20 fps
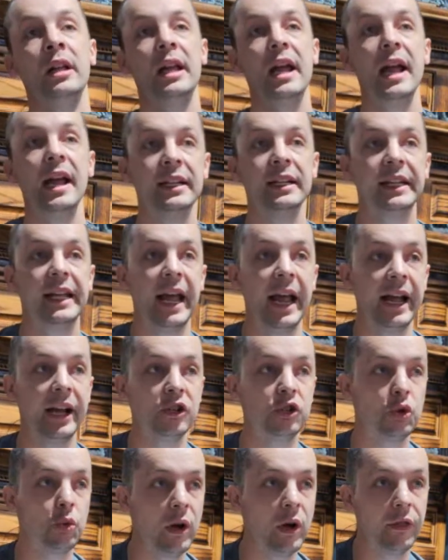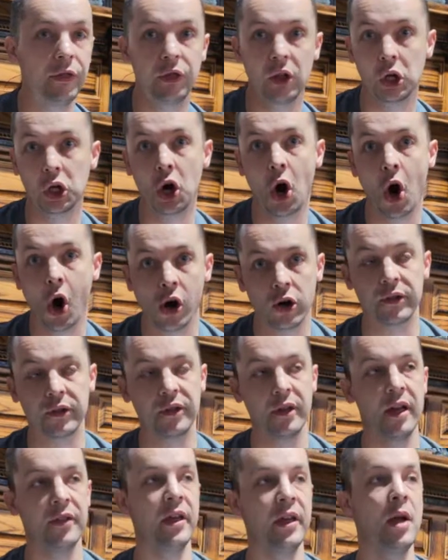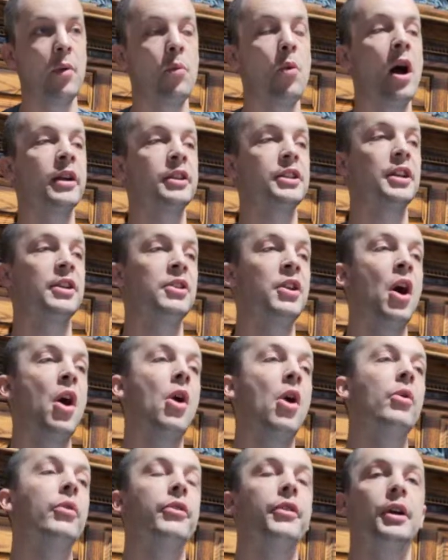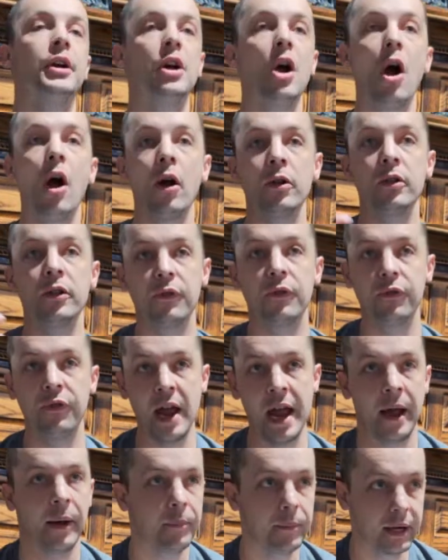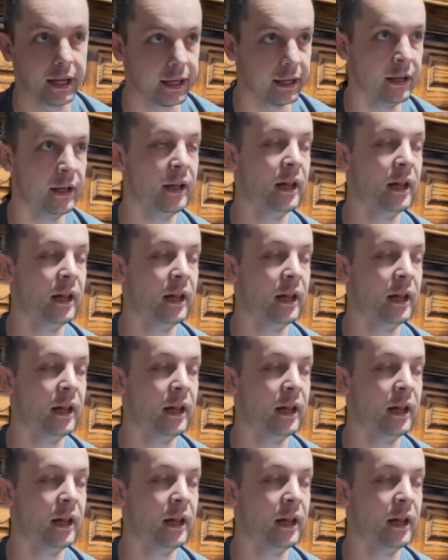engage with the guards and they want to know the guards' family